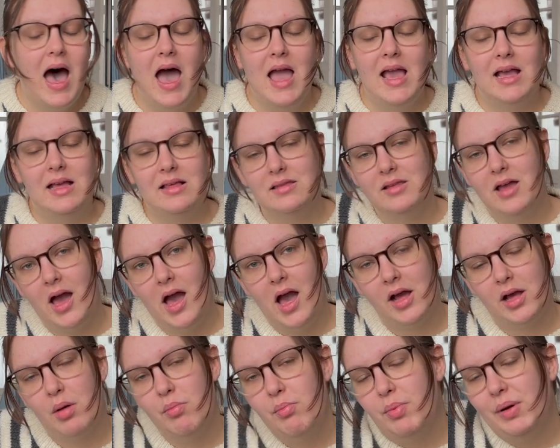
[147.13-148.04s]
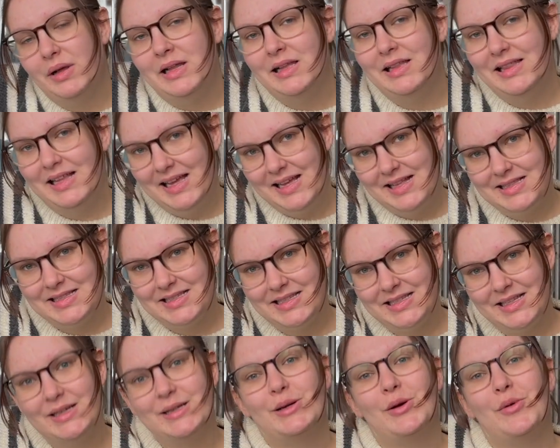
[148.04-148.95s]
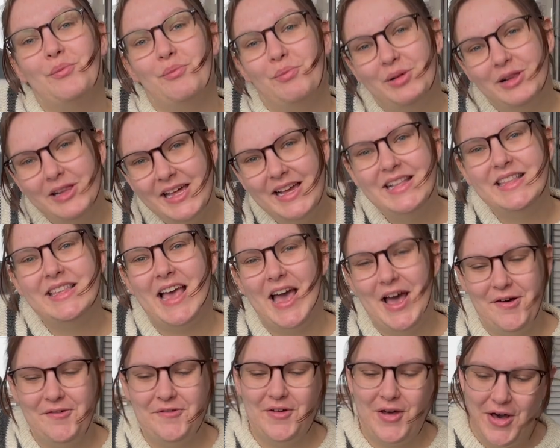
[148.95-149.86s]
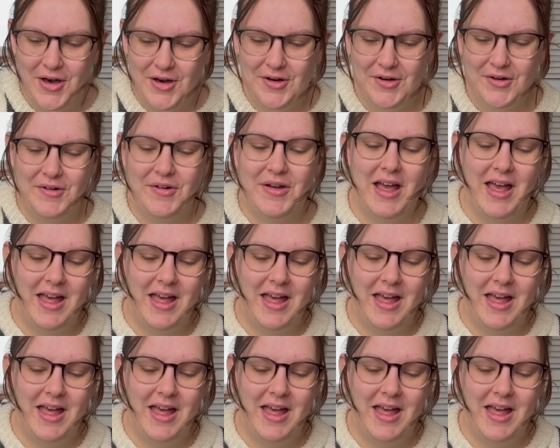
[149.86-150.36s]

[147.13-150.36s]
He's not a complete FO,